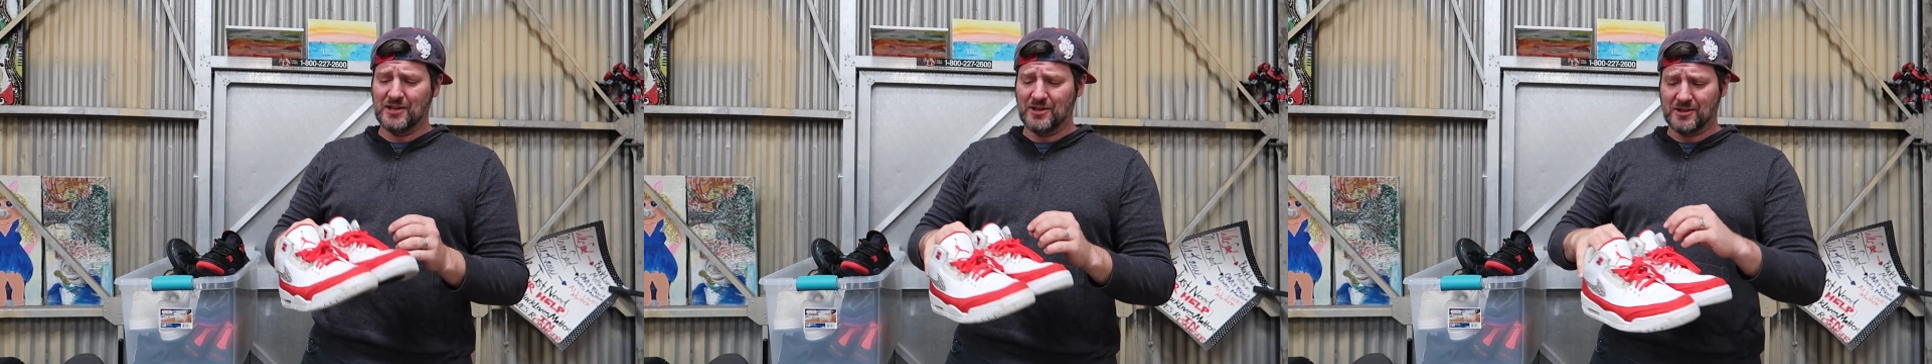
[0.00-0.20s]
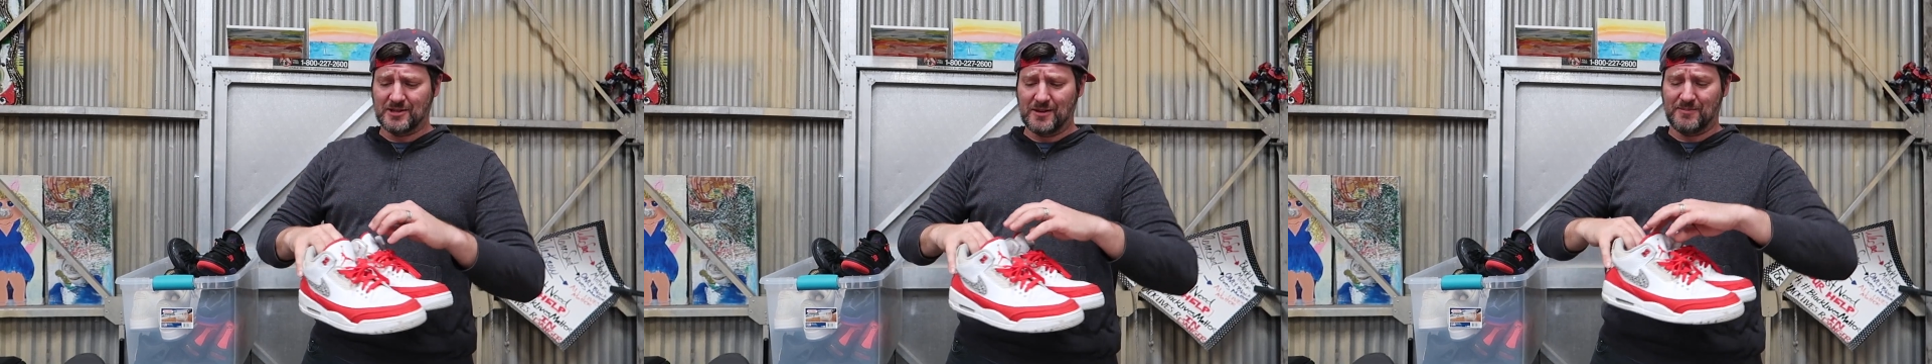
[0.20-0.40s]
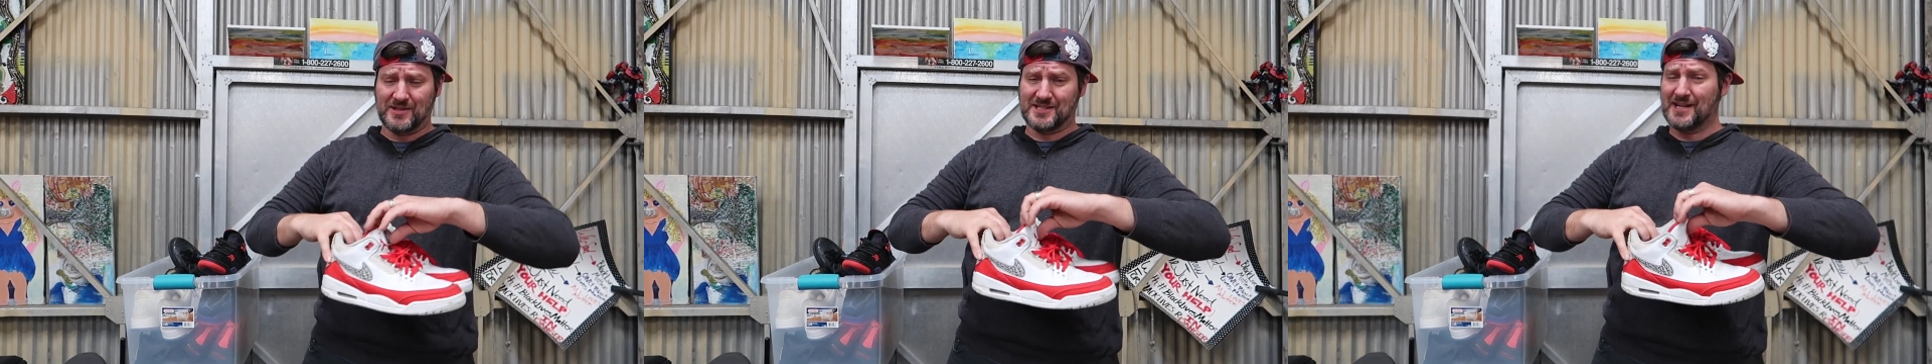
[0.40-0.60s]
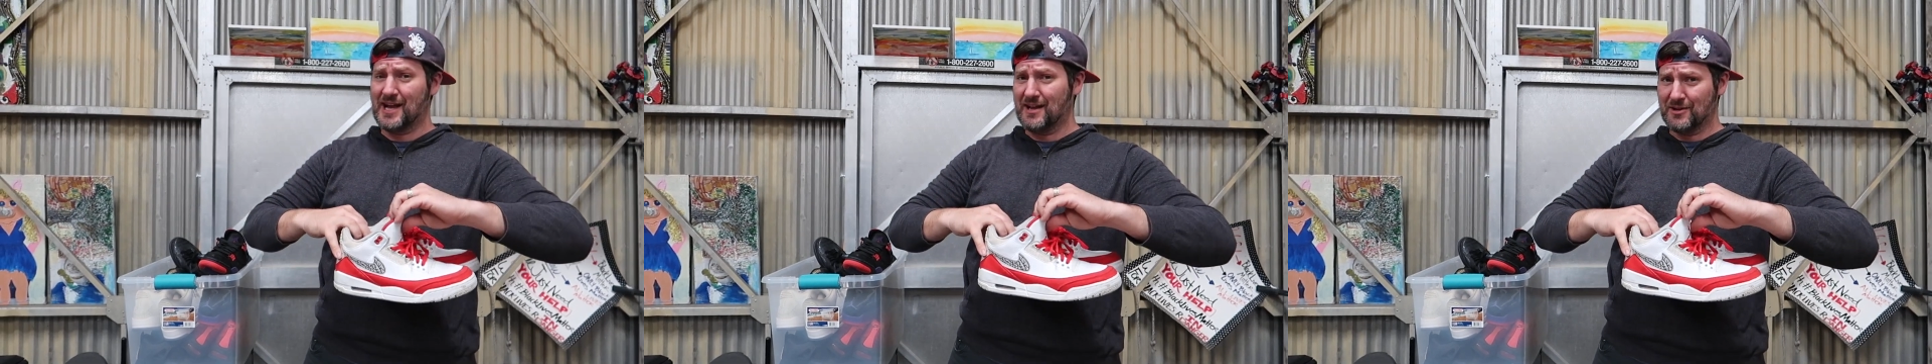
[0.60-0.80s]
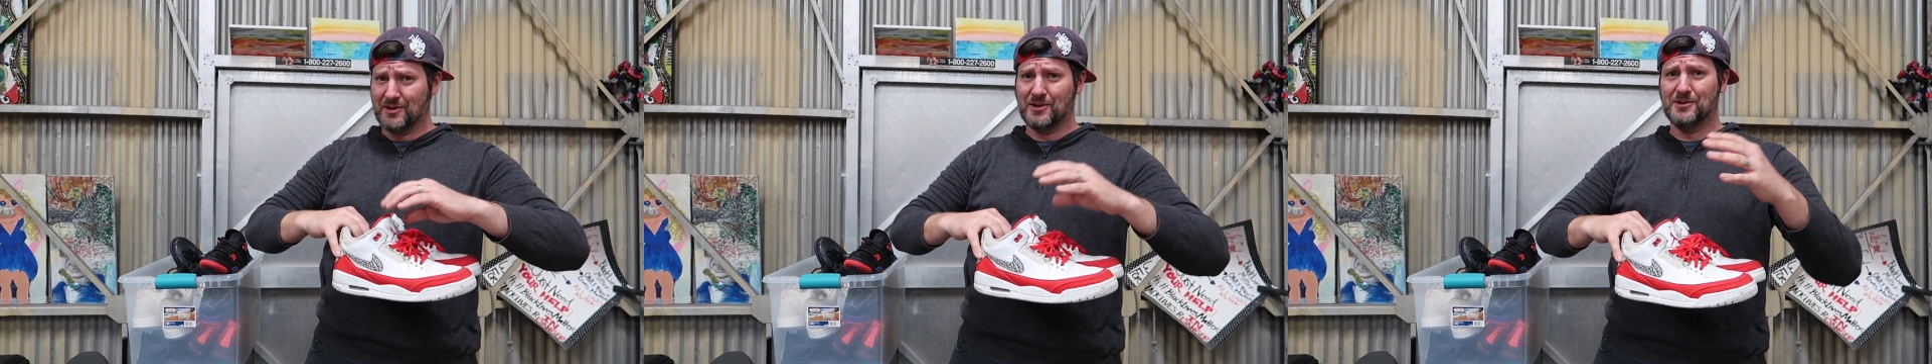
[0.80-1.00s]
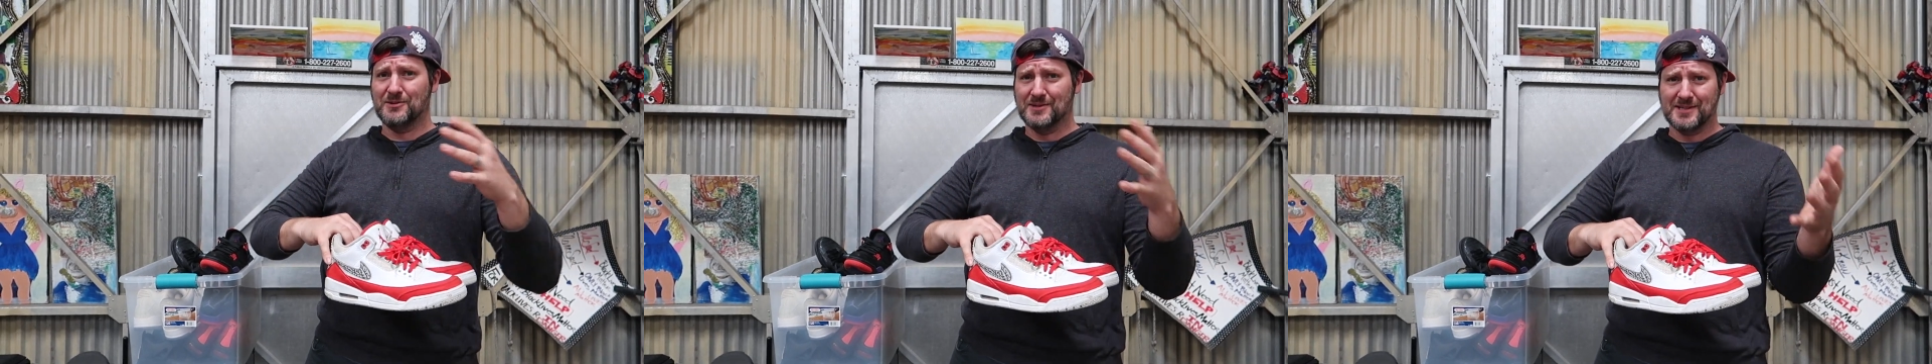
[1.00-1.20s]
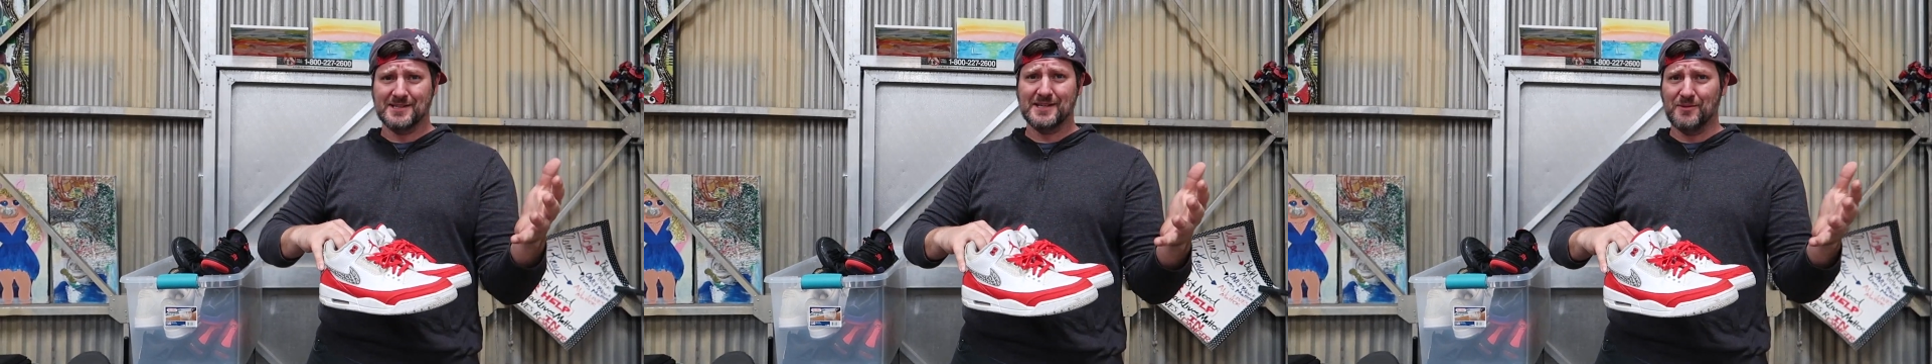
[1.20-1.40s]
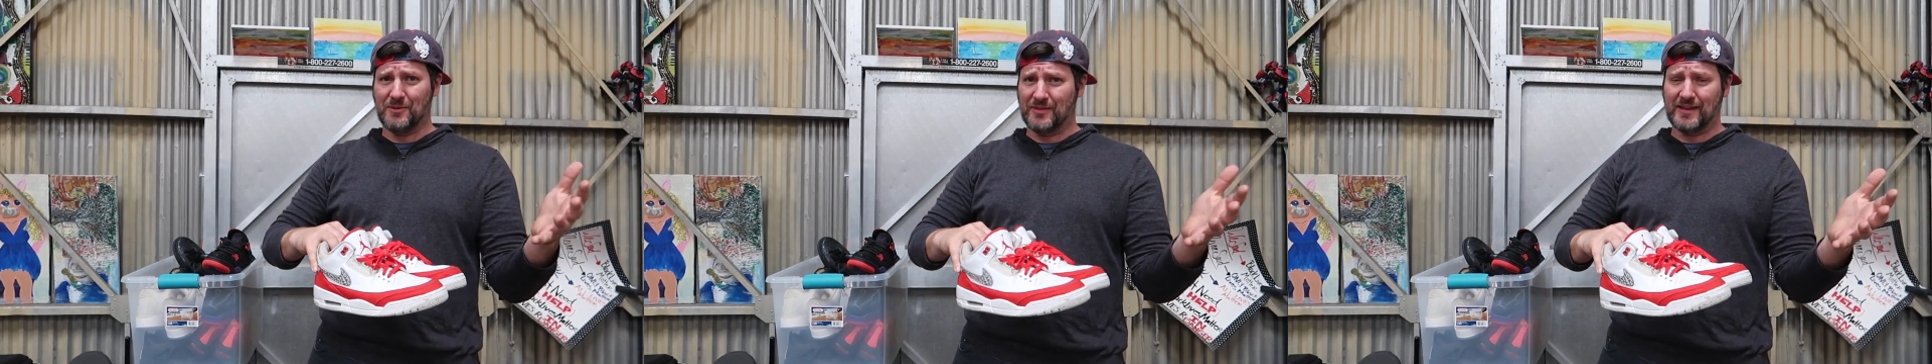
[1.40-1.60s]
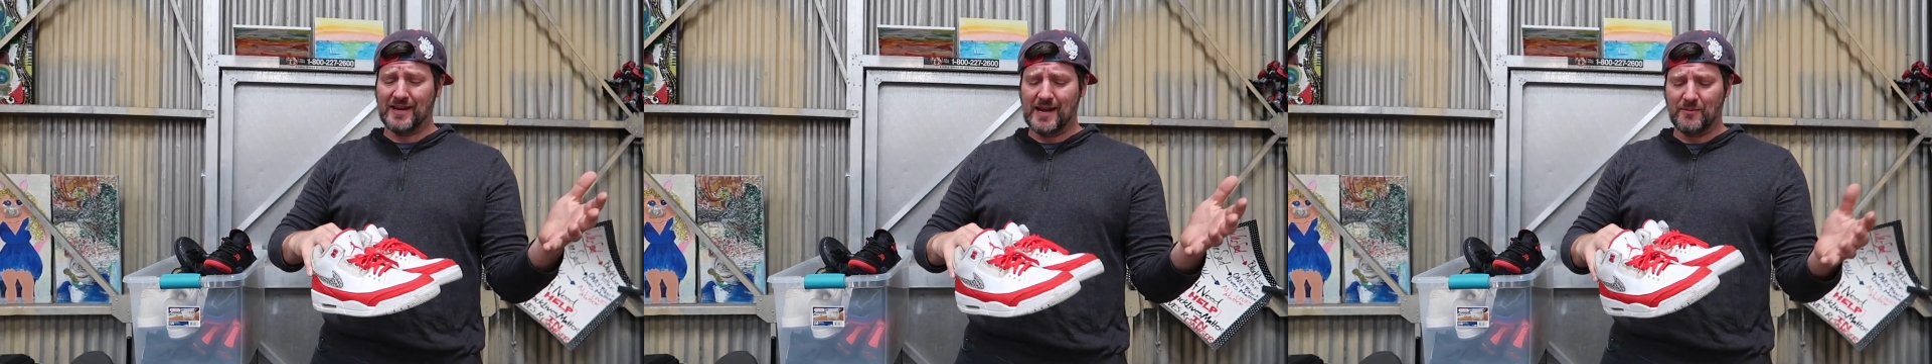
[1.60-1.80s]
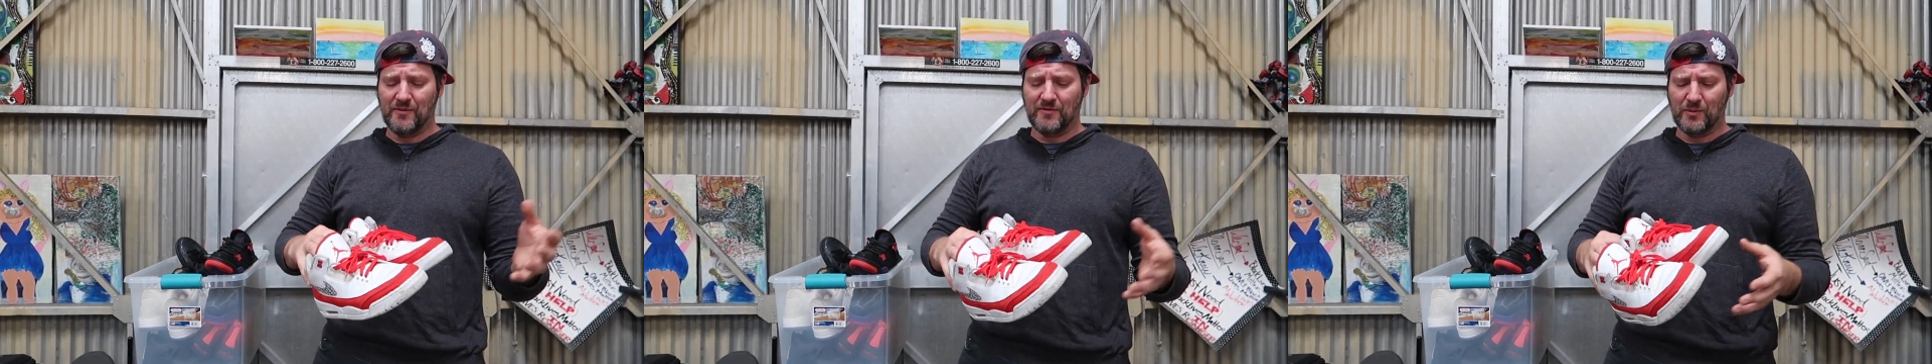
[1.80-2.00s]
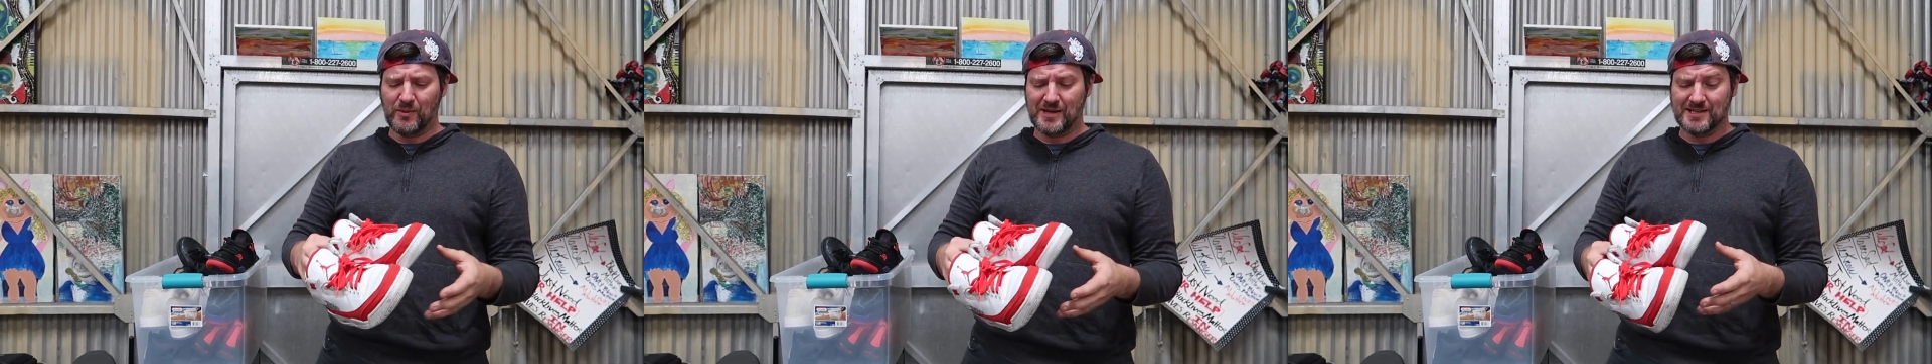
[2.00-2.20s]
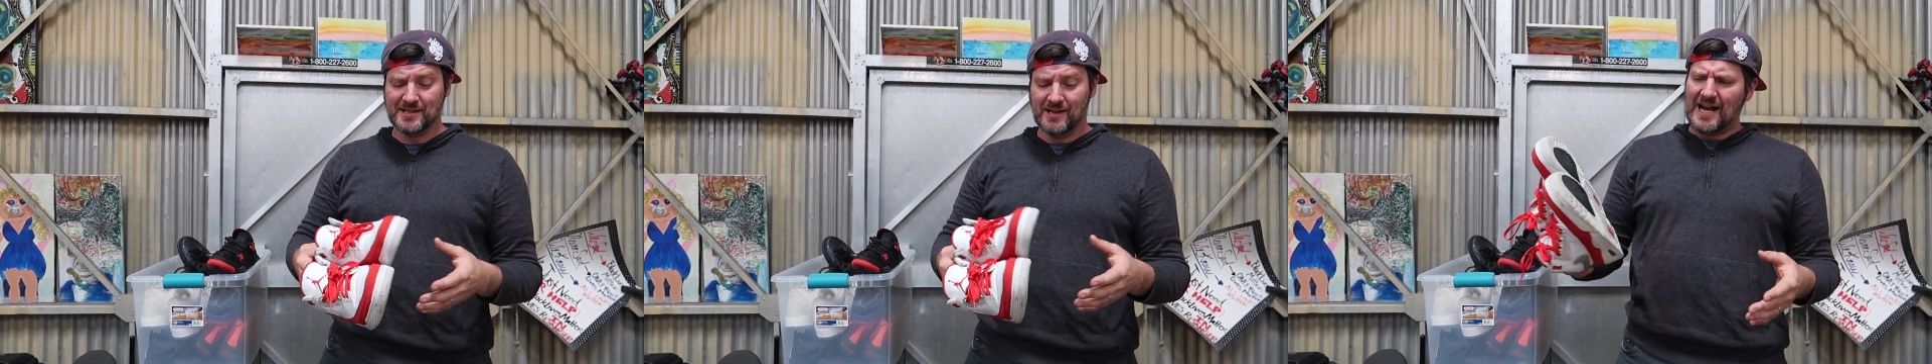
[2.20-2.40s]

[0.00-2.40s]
looked up the style code to see what the name of it was.